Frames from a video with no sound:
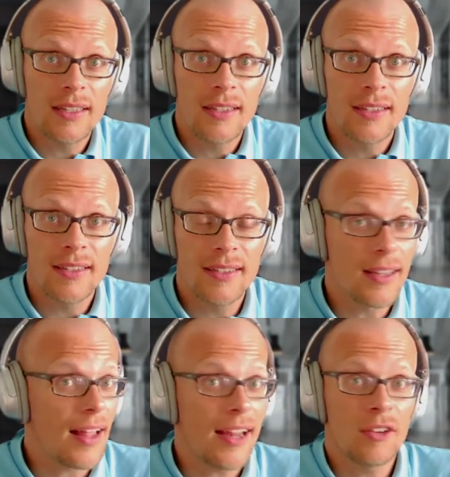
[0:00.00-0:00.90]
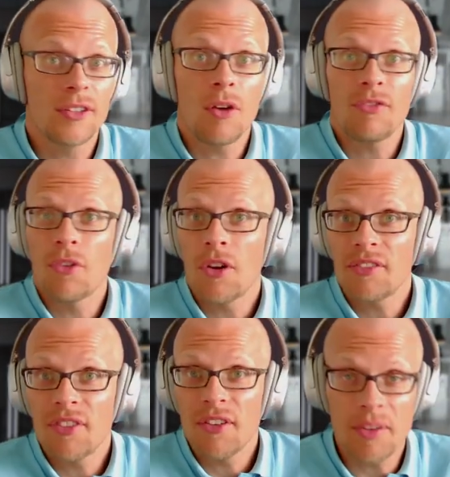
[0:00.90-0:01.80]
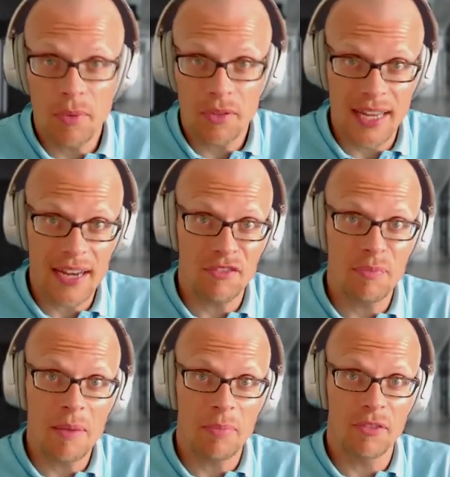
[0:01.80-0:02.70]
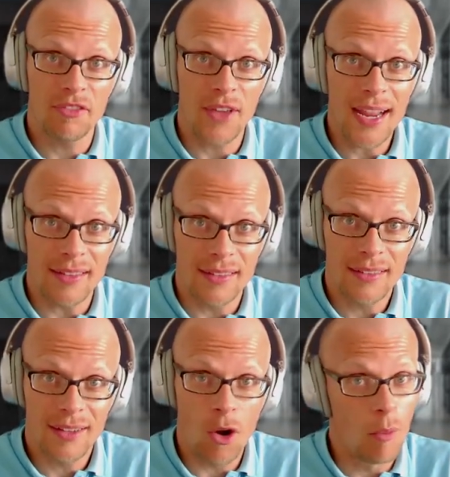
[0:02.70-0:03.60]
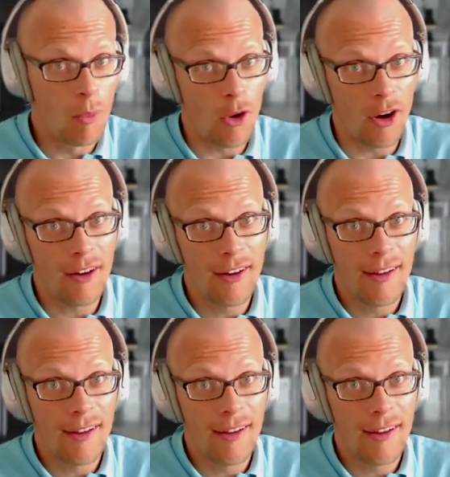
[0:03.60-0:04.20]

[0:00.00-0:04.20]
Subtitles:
Still, I don't know, 40-50% of people fail or more.